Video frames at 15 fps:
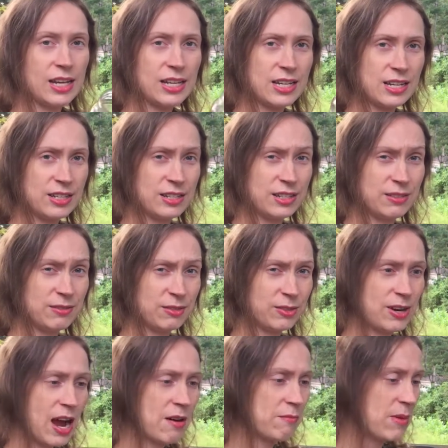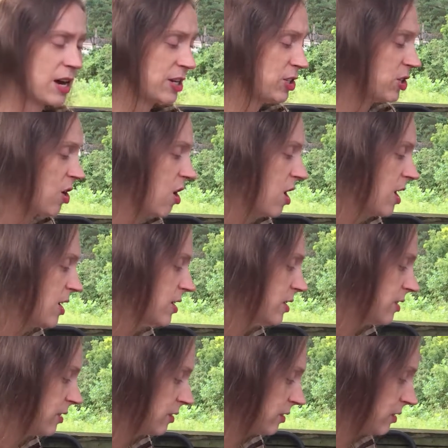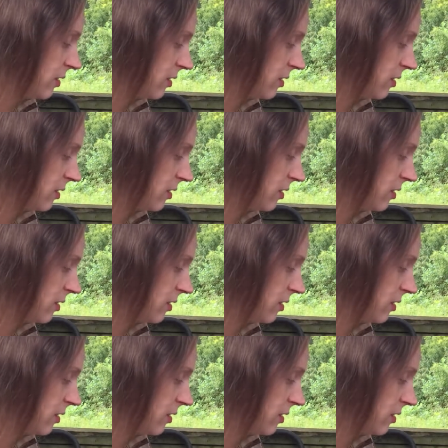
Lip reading: I'd grab my jar,